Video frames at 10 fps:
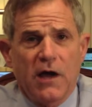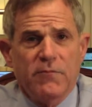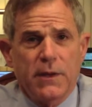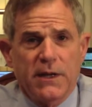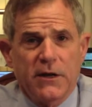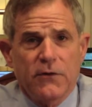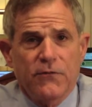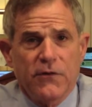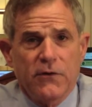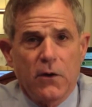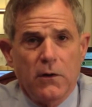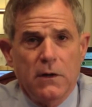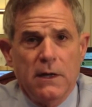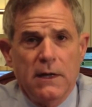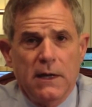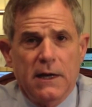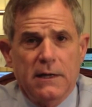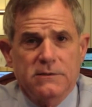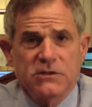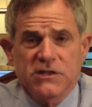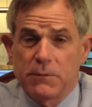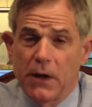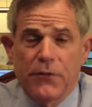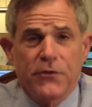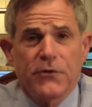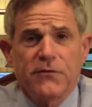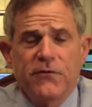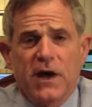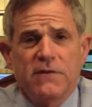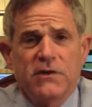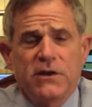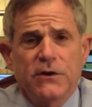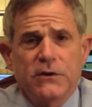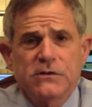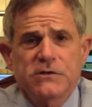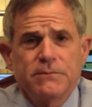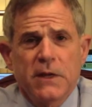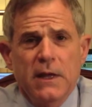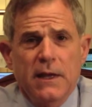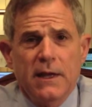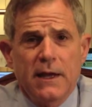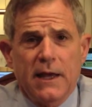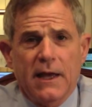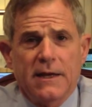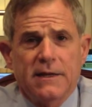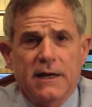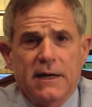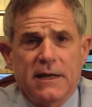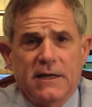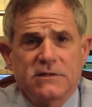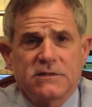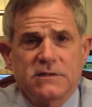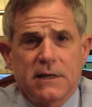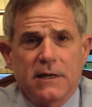I've been here for just about 35 years, and it's